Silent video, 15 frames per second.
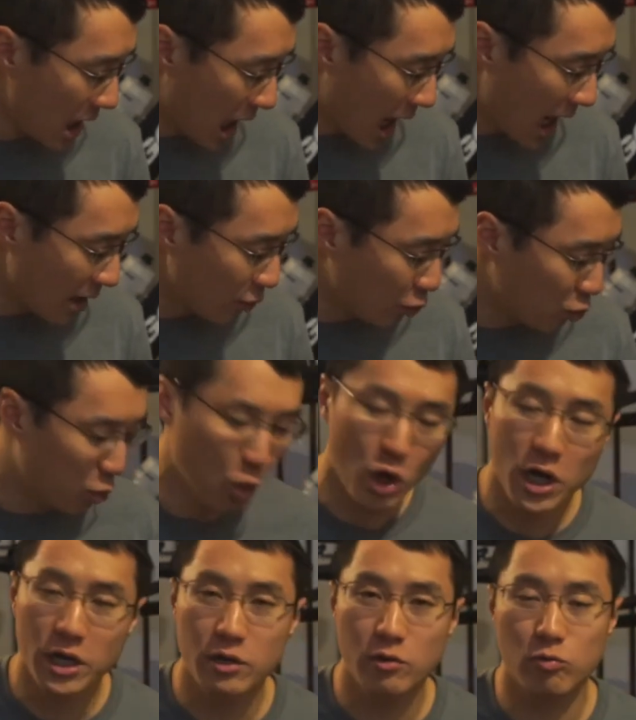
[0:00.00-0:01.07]
I
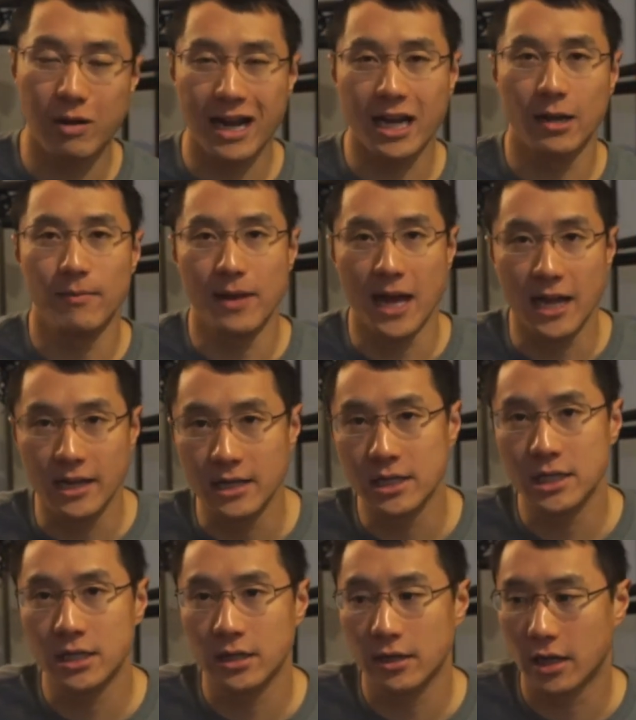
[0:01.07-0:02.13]
would
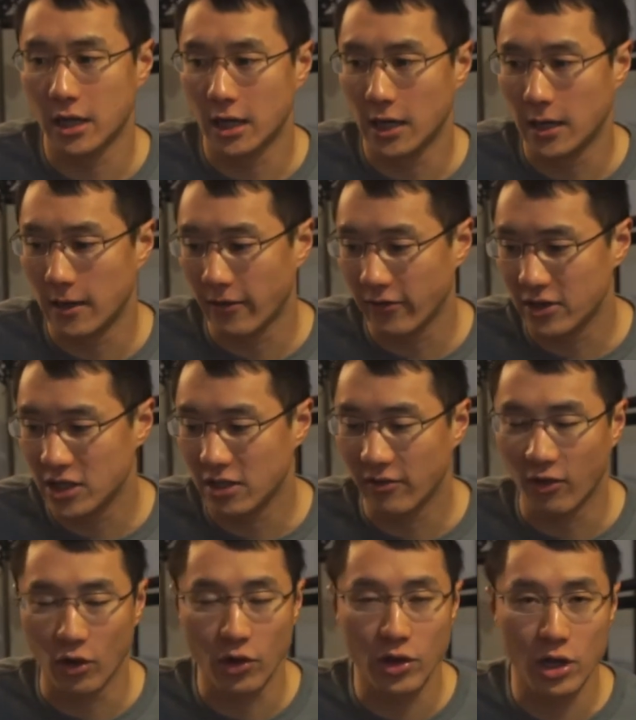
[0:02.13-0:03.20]
recommend
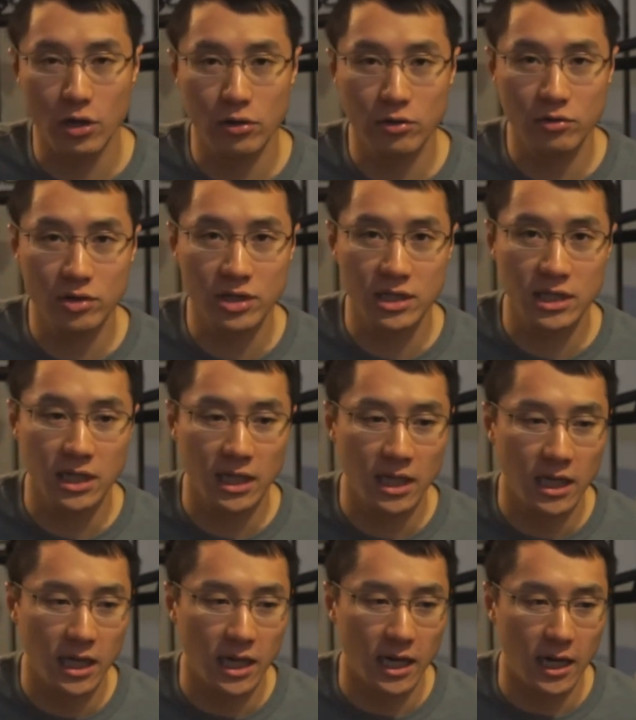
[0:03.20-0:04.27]
for those
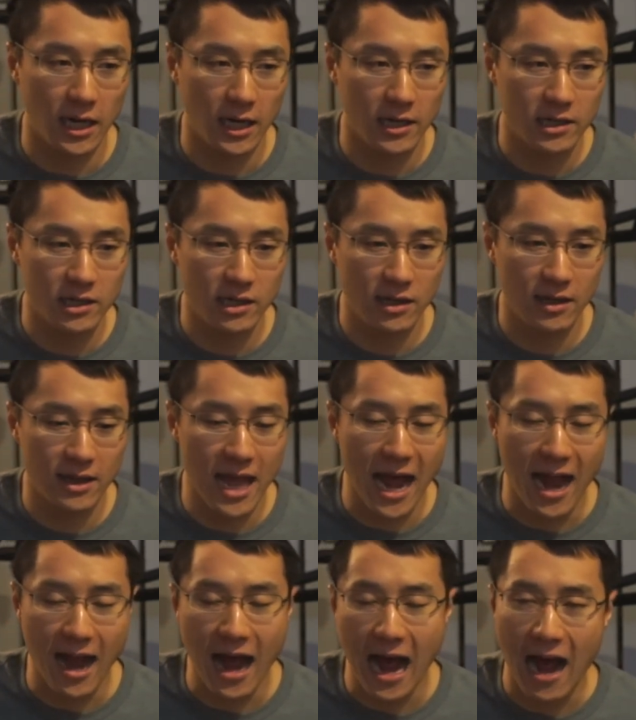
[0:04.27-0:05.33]

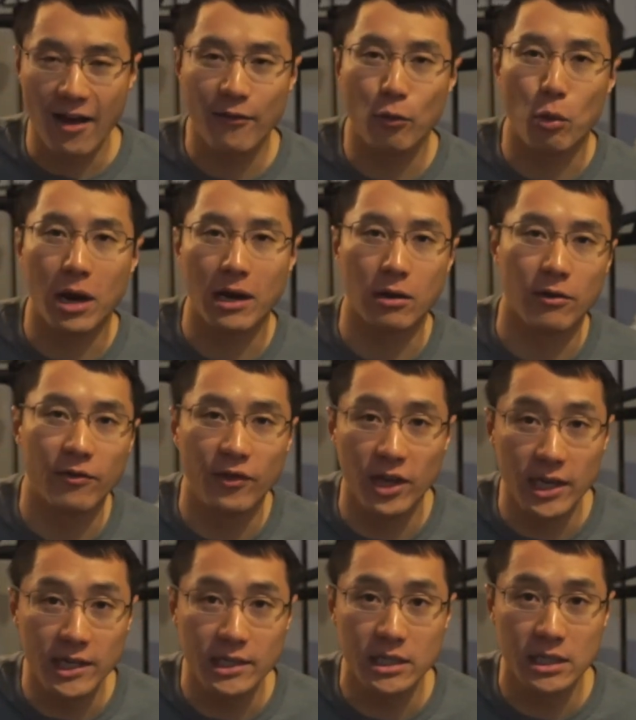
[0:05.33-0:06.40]
that have wider
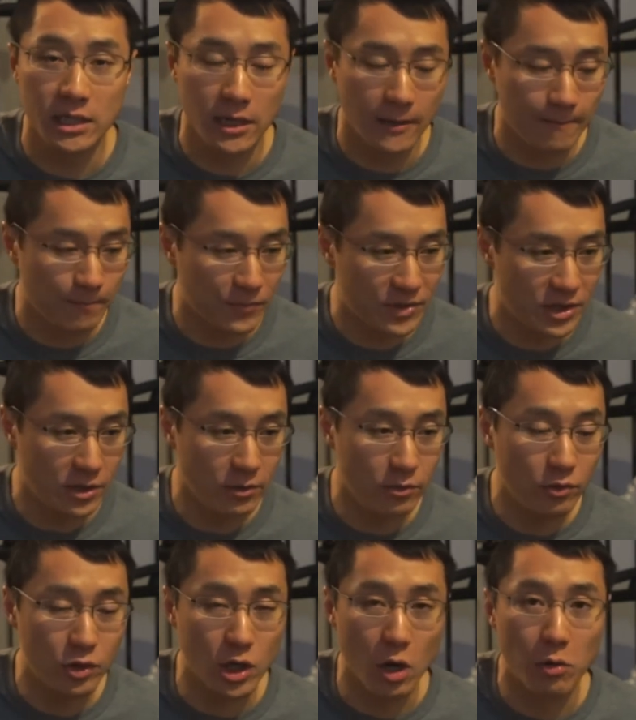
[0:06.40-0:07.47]
feet
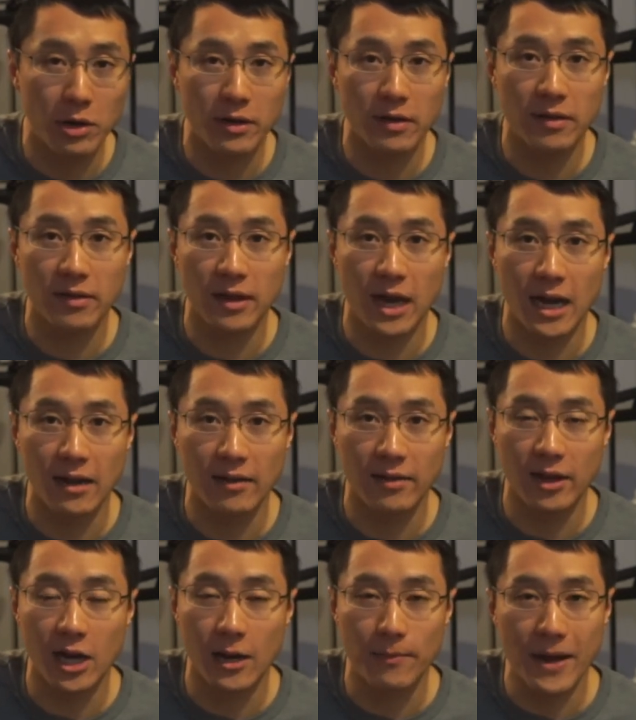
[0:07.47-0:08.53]
to go and size
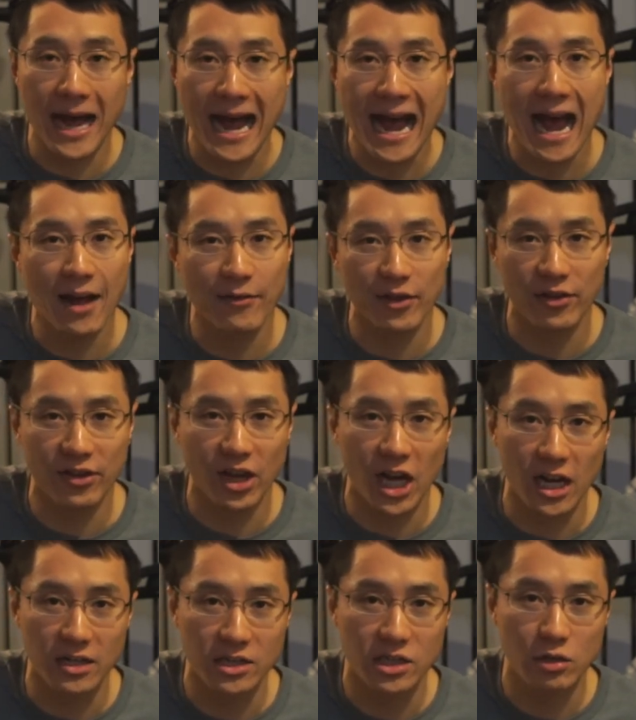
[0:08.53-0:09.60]
up a half a
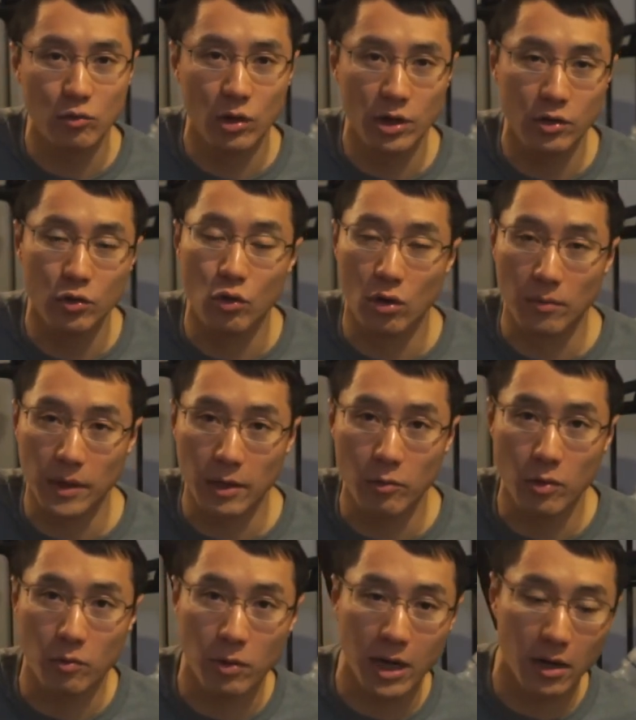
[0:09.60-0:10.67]
size to what you normally
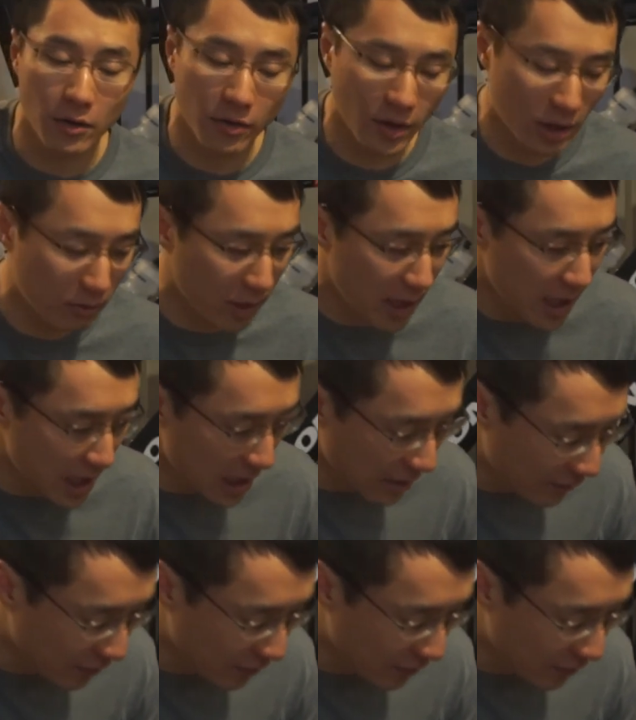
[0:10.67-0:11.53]
would wear. So if